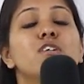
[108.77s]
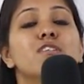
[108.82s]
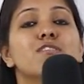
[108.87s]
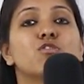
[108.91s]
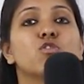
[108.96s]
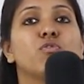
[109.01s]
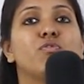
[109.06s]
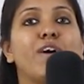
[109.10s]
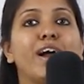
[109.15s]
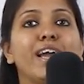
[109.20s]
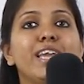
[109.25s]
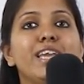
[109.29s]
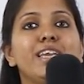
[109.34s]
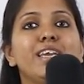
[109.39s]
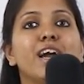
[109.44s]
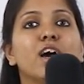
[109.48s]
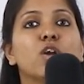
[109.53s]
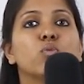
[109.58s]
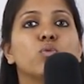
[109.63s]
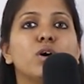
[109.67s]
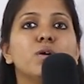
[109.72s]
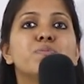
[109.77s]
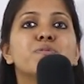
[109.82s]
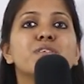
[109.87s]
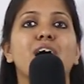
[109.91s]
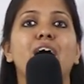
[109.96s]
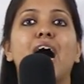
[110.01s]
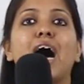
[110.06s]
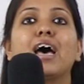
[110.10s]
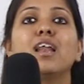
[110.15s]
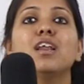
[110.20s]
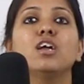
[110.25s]
So YER verbs
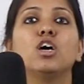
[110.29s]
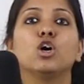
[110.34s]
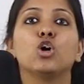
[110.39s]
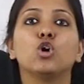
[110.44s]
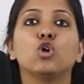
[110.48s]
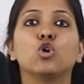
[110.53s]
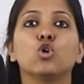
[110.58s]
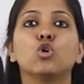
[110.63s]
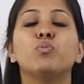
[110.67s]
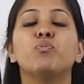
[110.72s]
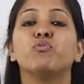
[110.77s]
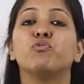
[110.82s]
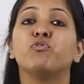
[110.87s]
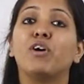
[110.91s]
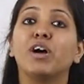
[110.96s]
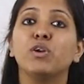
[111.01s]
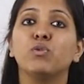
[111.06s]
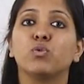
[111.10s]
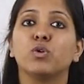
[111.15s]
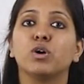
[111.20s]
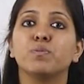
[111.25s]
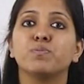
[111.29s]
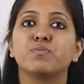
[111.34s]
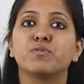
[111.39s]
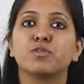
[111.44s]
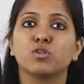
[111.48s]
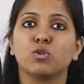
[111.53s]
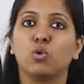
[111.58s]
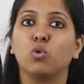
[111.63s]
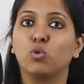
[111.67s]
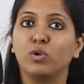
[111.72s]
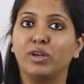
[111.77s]
are group 1
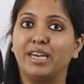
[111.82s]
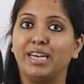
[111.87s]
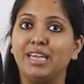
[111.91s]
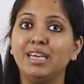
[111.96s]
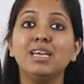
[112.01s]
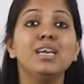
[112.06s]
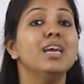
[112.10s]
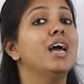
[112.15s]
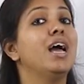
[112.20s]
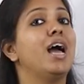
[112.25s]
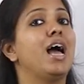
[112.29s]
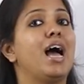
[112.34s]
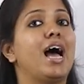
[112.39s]
verbs only,